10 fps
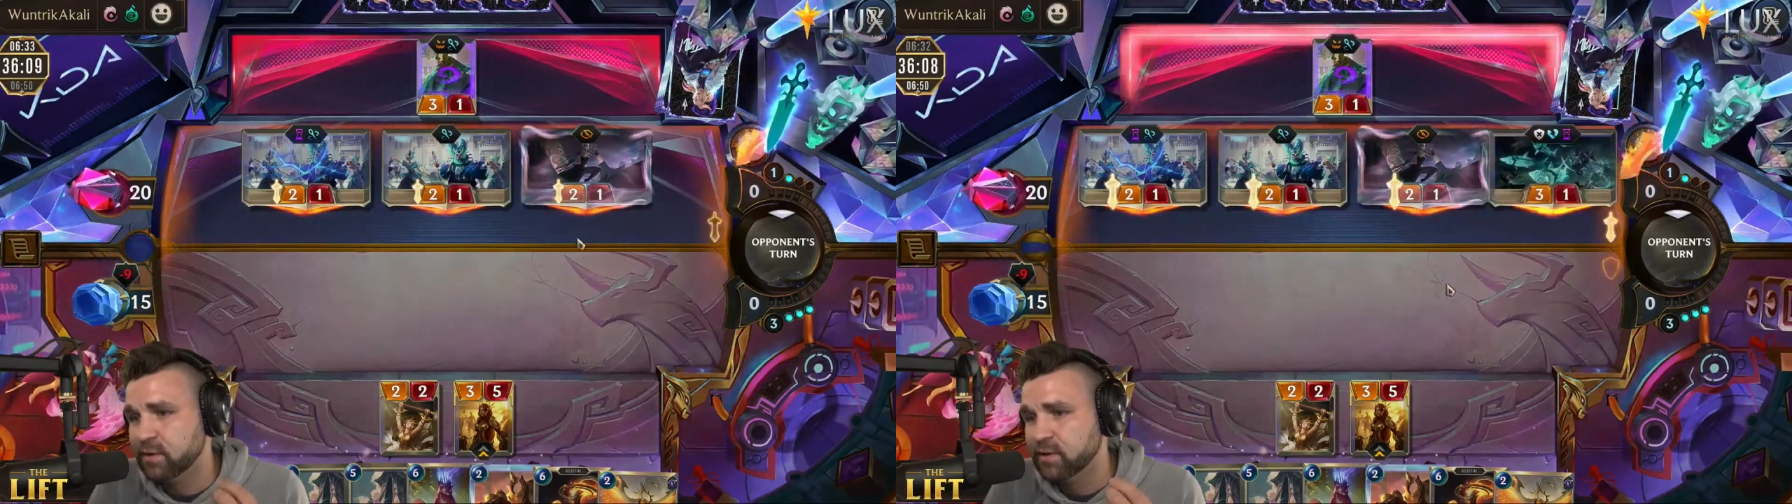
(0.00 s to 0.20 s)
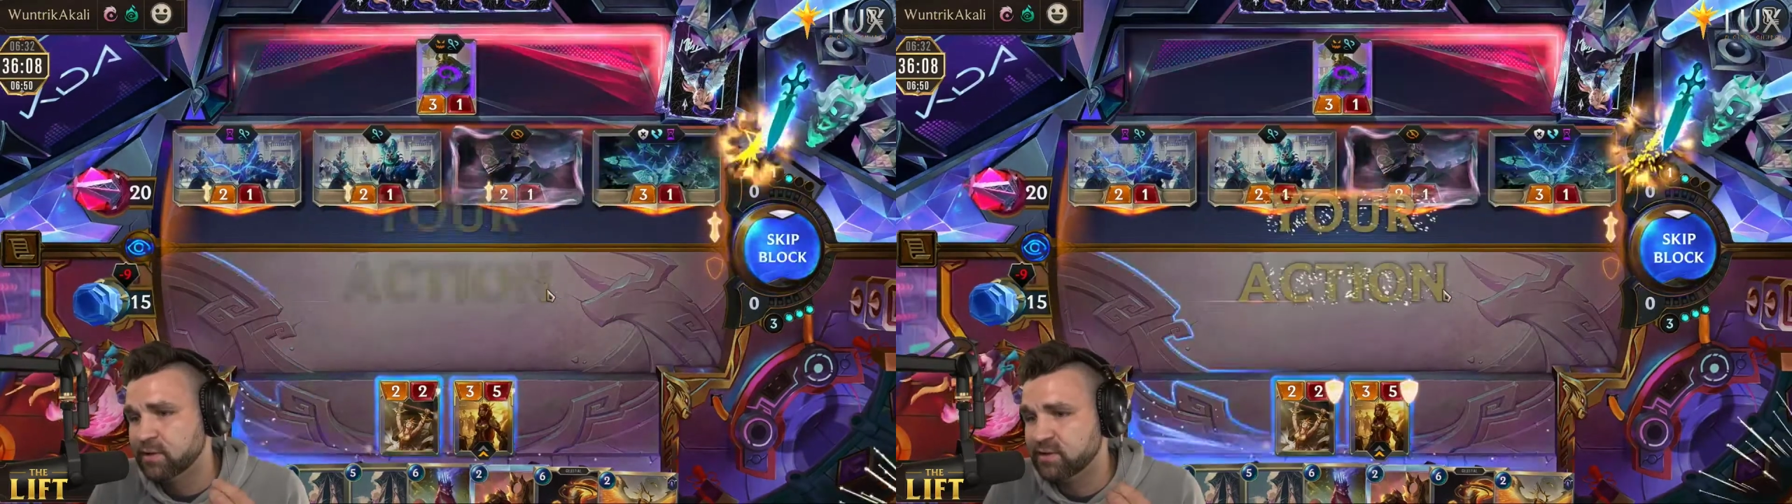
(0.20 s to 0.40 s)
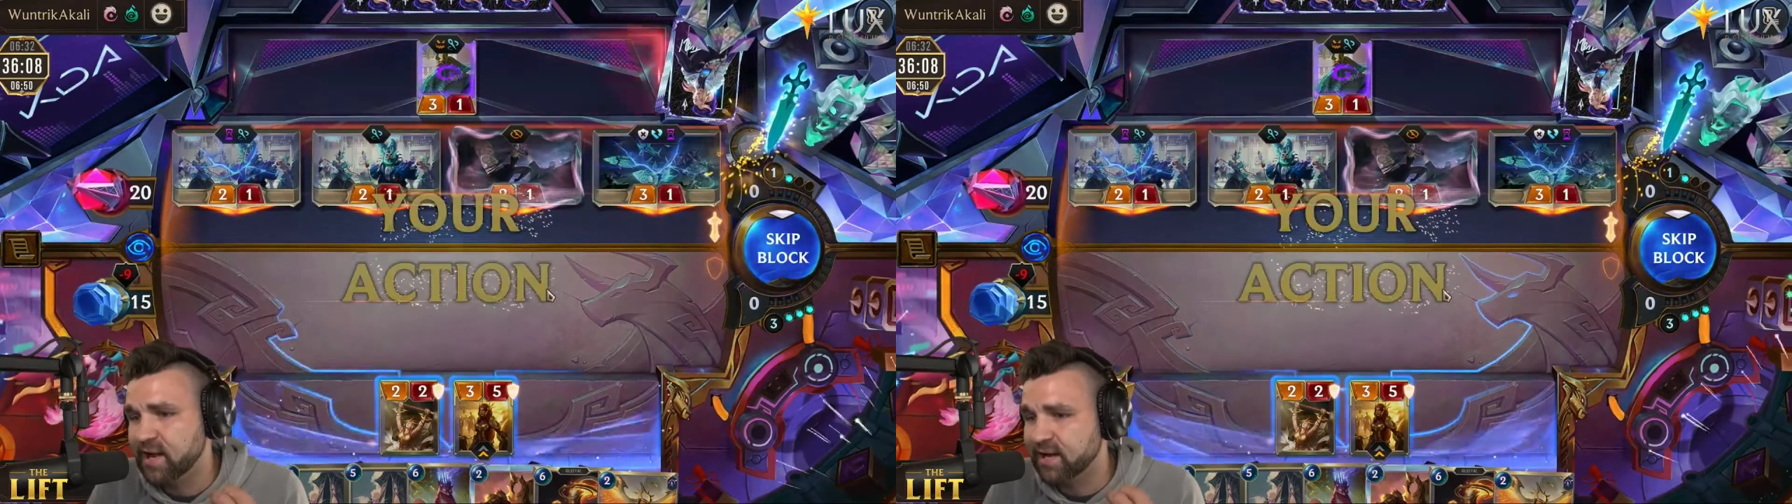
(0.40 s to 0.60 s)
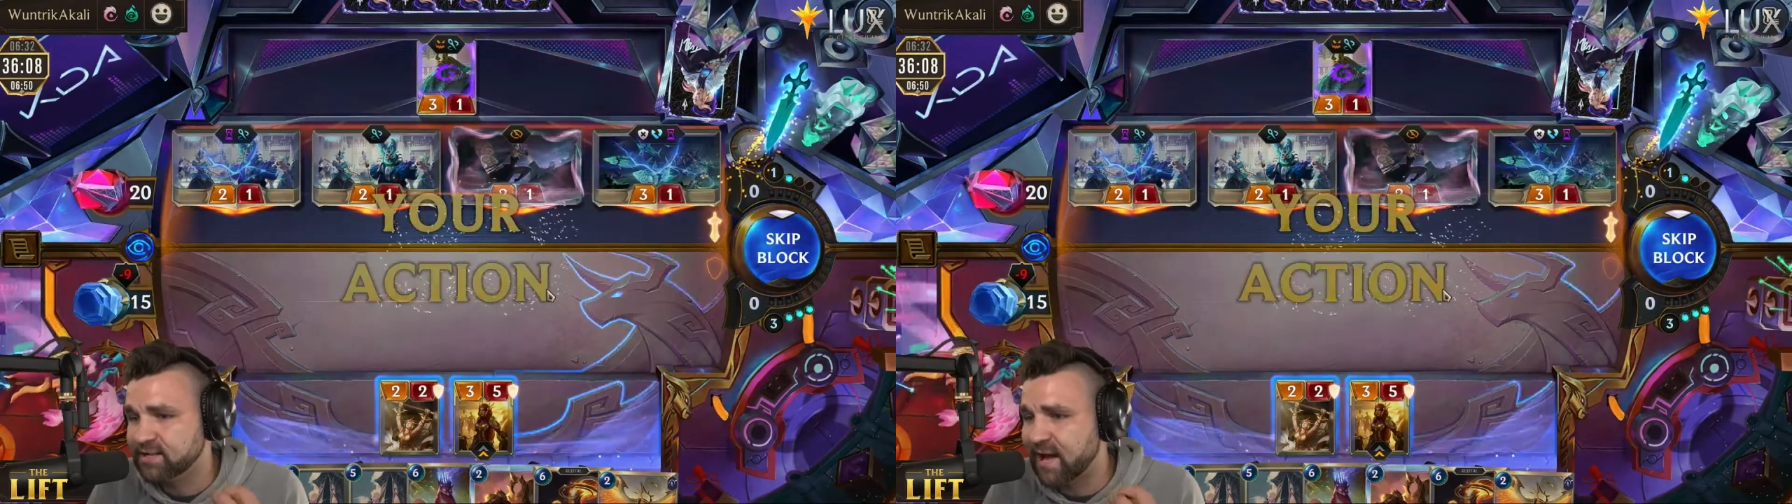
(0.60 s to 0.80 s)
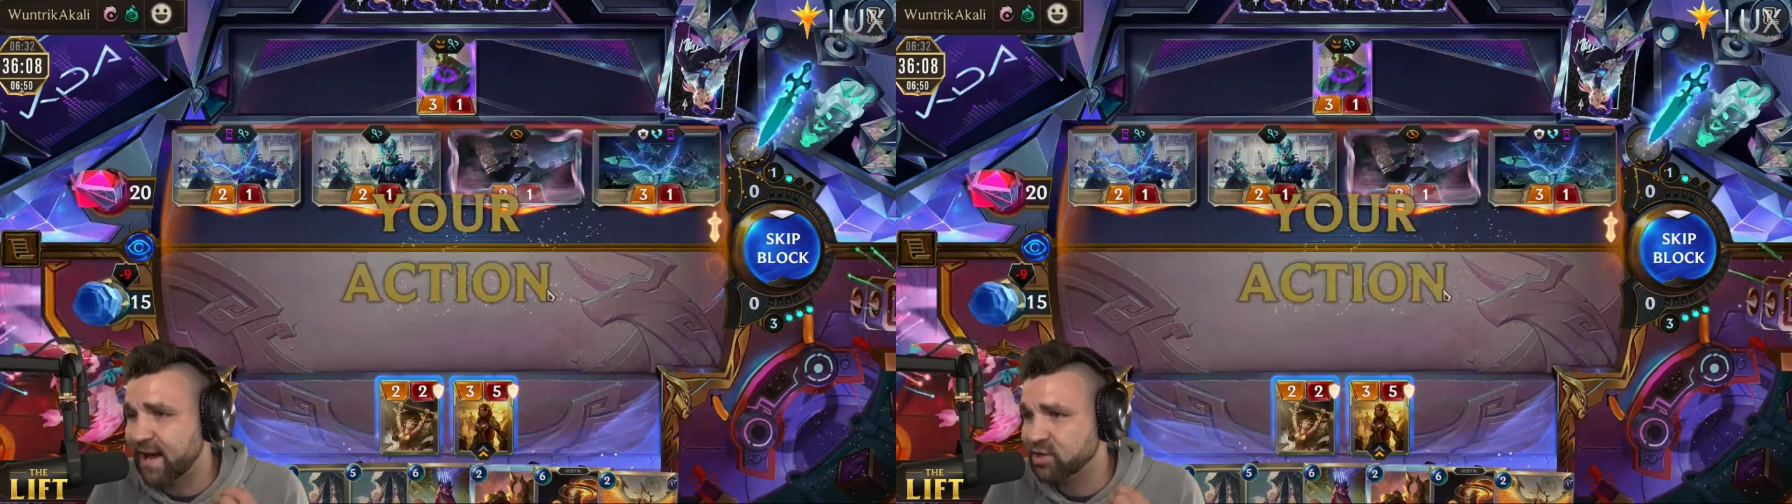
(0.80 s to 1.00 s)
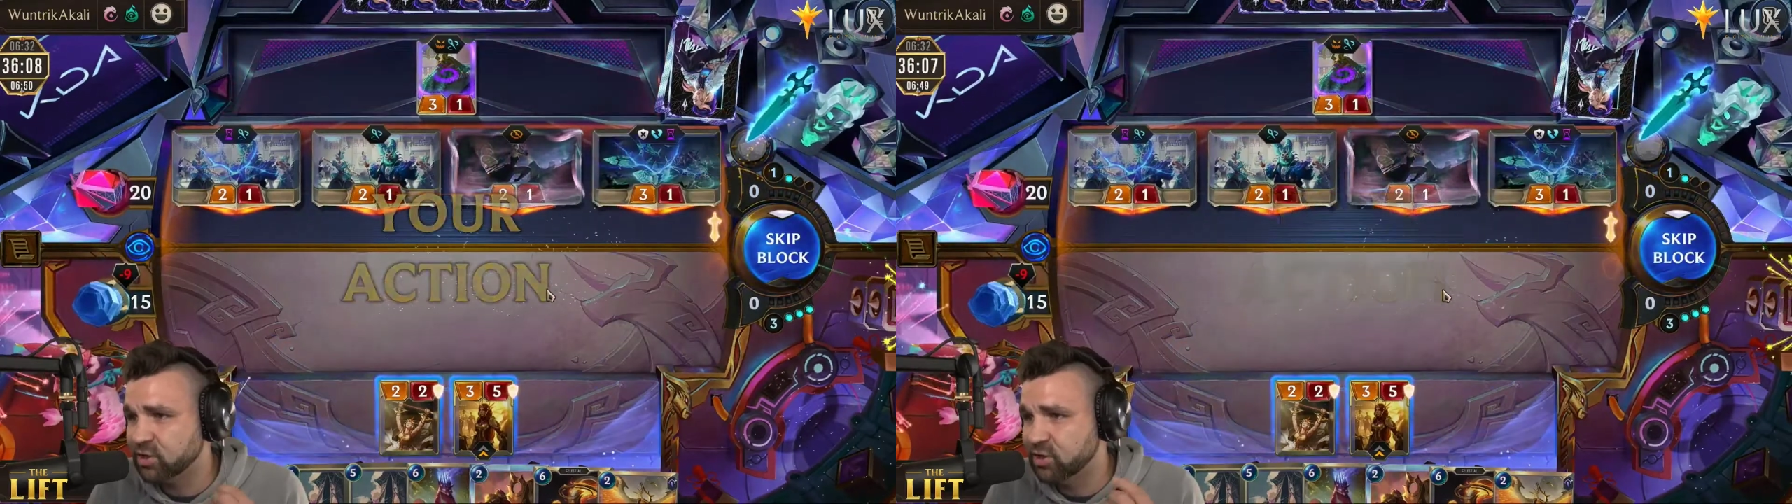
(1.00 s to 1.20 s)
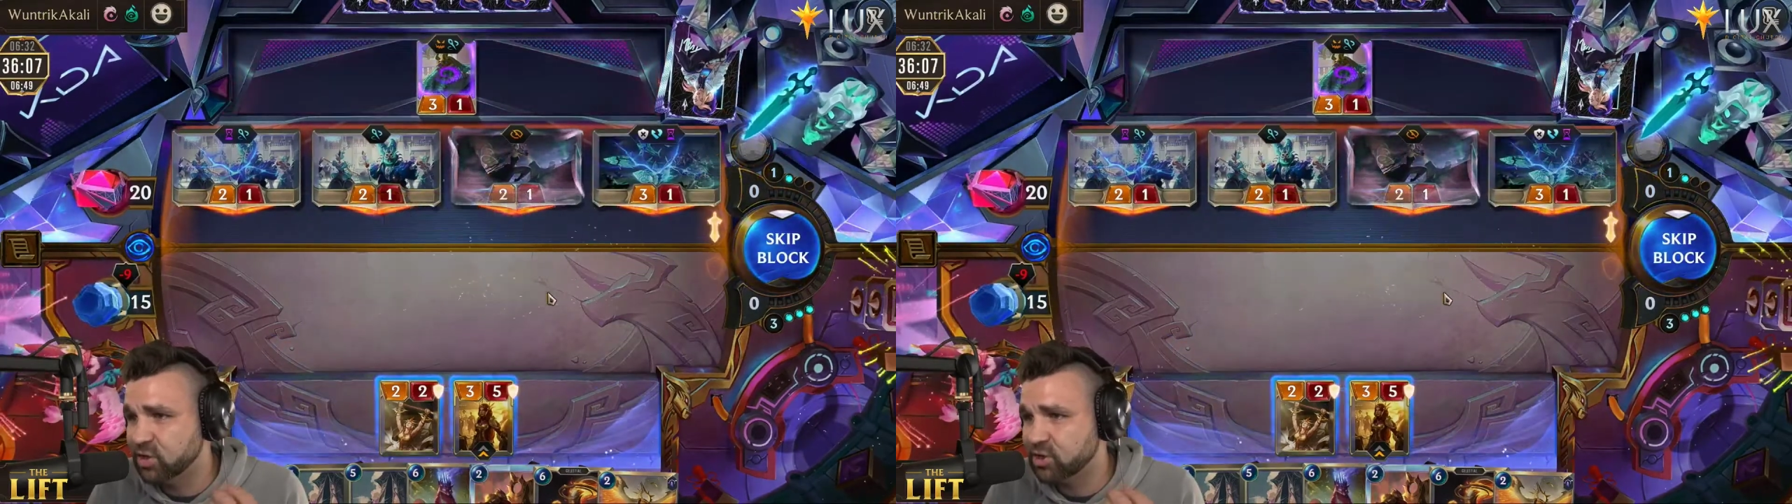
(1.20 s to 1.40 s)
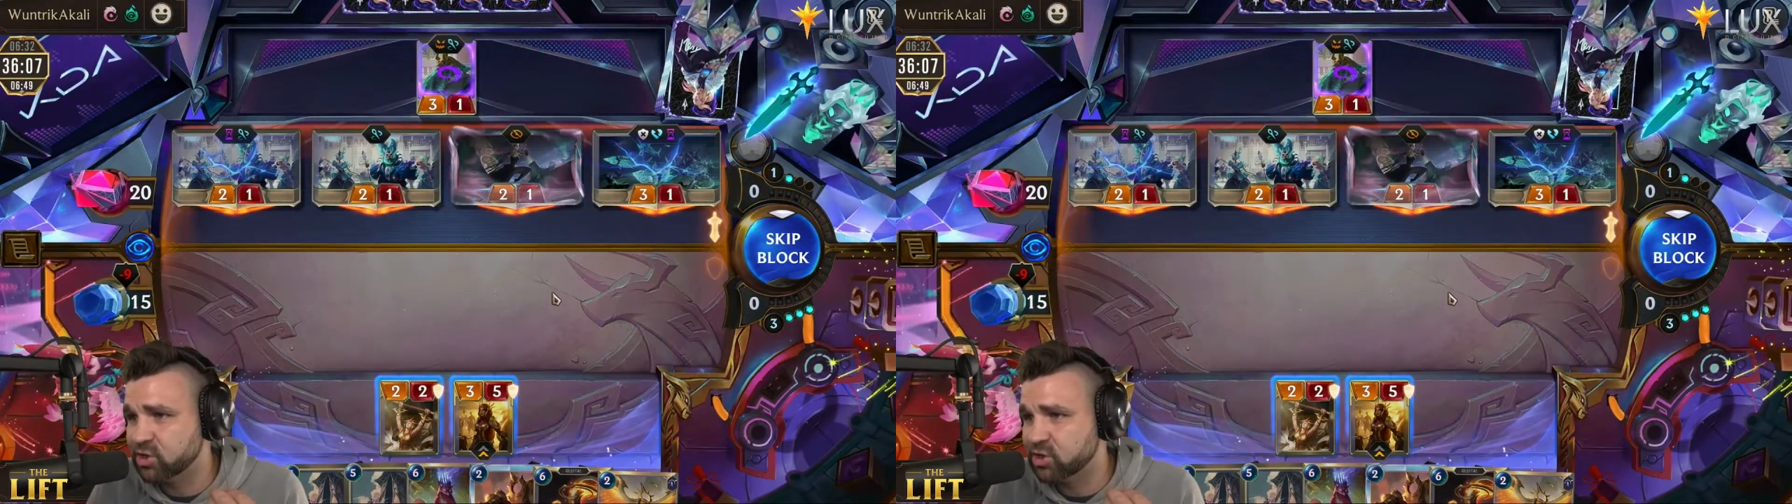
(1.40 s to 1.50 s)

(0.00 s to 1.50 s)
This deck is actually just